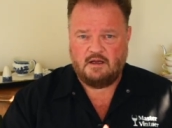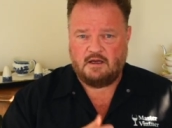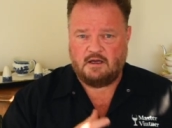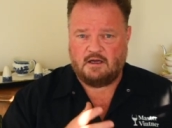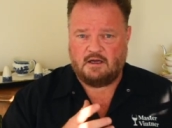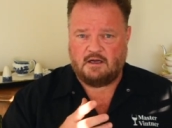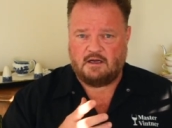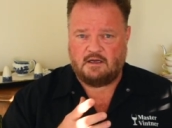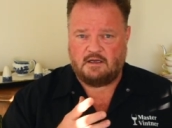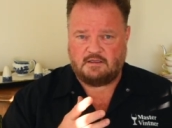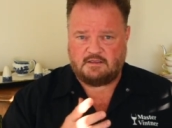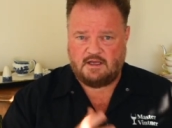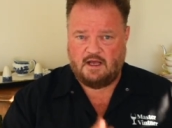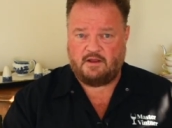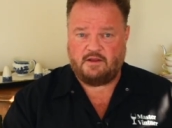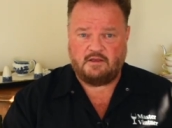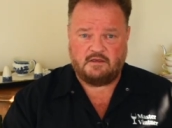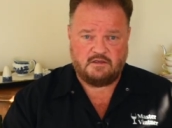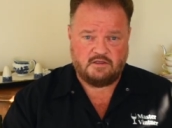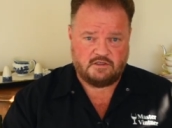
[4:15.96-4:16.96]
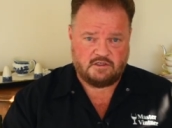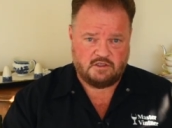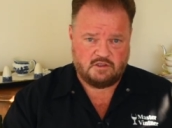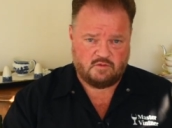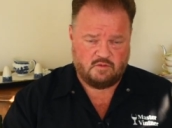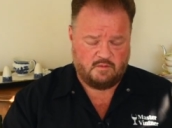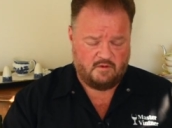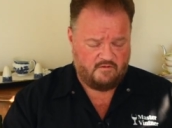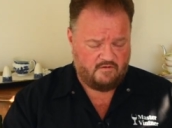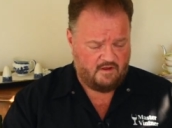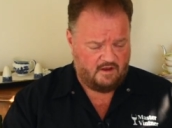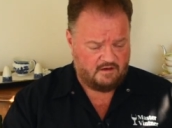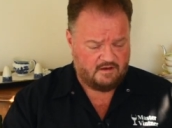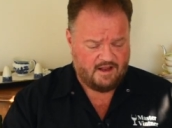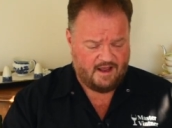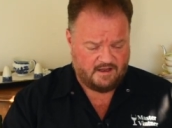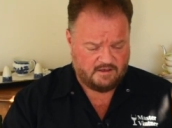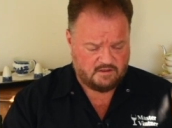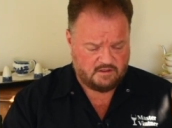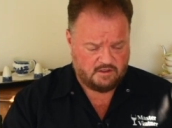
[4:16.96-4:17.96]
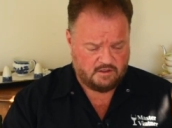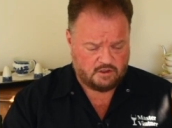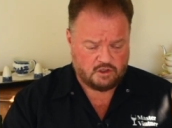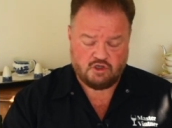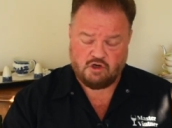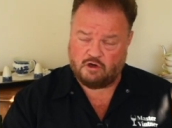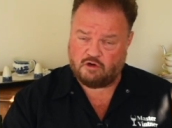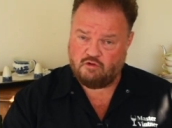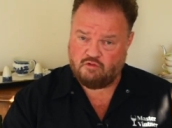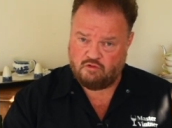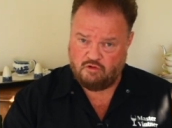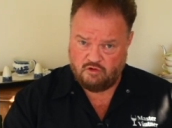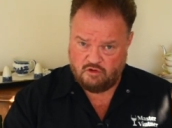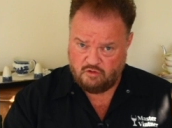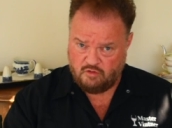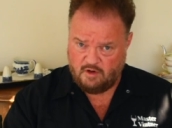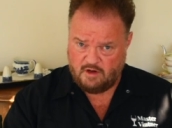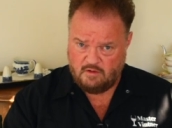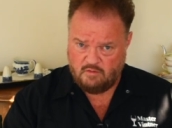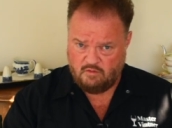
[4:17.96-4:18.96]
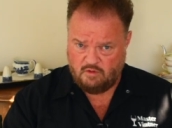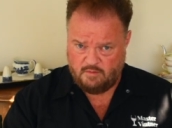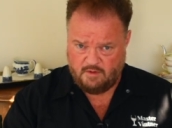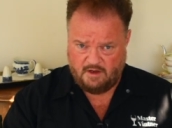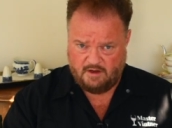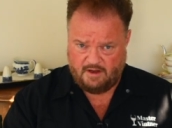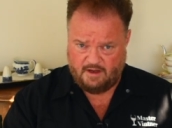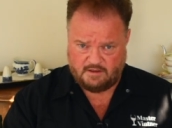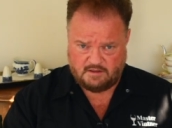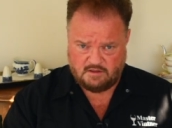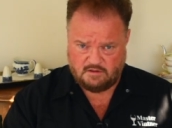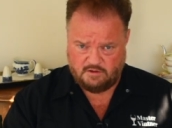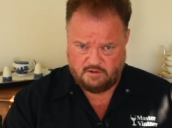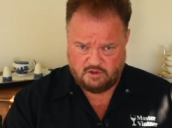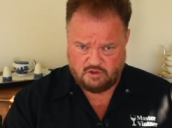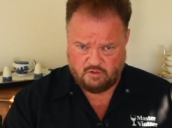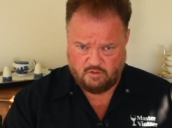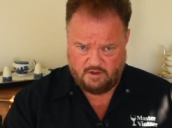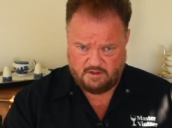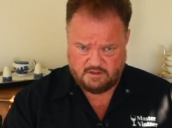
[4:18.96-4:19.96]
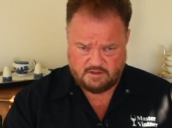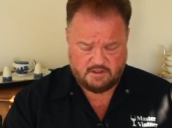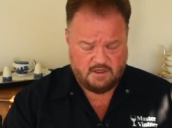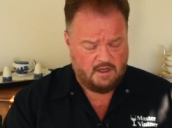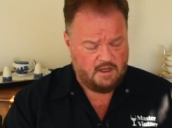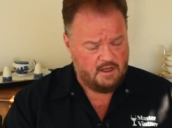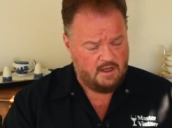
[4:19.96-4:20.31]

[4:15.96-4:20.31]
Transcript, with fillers: Uh, Italian dishes would be fantastic. Charcuterie would be an excellent choice.